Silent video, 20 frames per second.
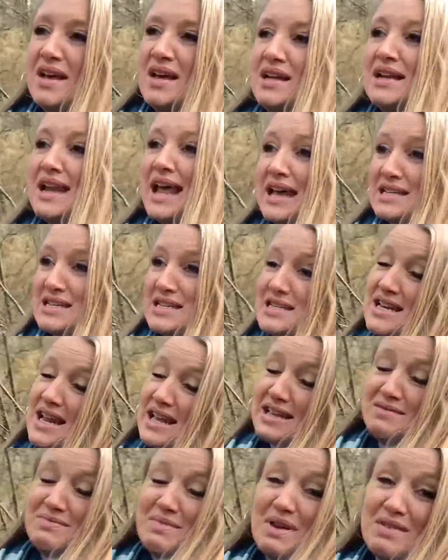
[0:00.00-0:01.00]
Latch has
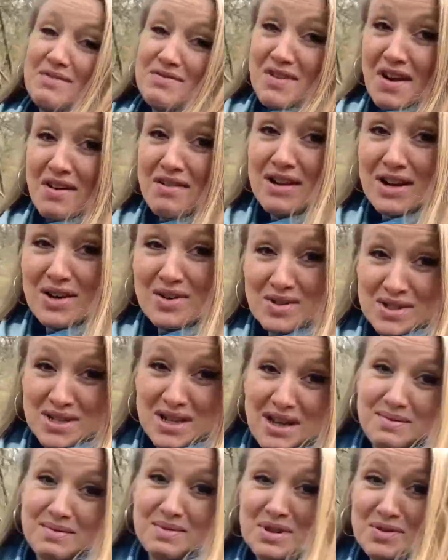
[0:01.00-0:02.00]
taken me a very long
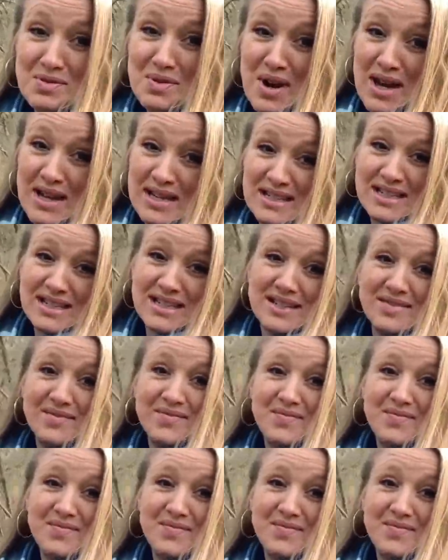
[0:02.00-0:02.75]
time to write,